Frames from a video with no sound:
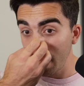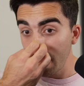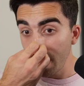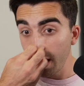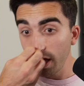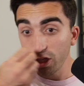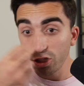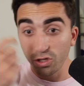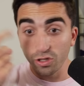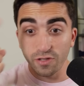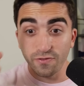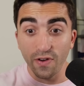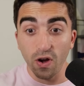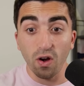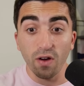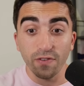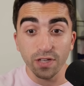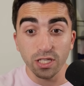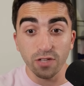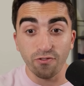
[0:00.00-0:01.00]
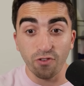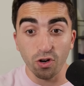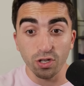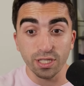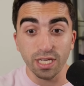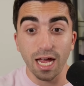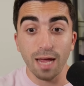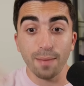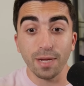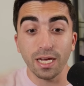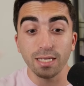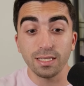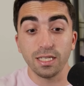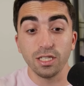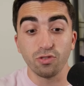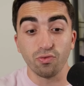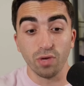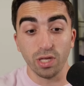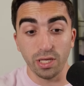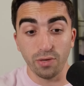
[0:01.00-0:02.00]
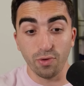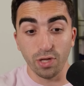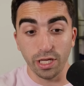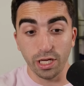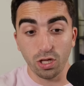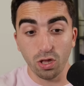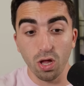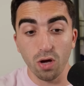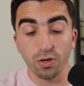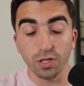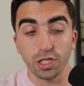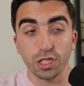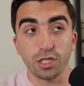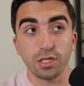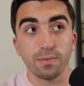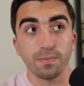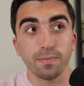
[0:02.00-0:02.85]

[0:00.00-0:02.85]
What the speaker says: So Zverev is the first guy because he's really, really close.